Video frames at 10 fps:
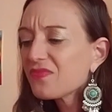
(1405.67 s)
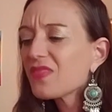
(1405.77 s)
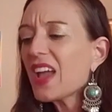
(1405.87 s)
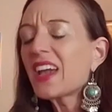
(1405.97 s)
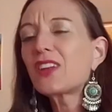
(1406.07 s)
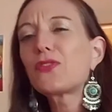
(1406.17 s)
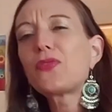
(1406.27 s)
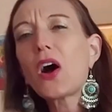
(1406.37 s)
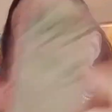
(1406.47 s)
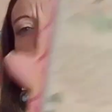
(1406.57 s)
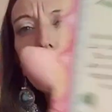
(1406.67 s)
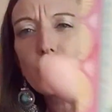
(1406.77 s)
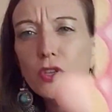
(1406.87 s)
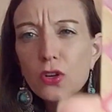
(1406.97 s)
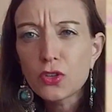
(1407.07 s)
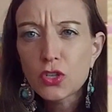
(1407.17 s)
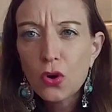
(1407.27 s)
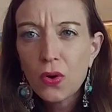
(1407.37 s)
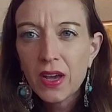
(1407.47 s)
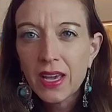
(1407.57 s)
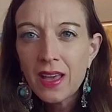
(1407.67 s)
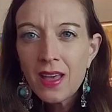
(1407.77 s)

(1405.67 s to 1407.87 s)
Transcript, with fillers: And follow your joy.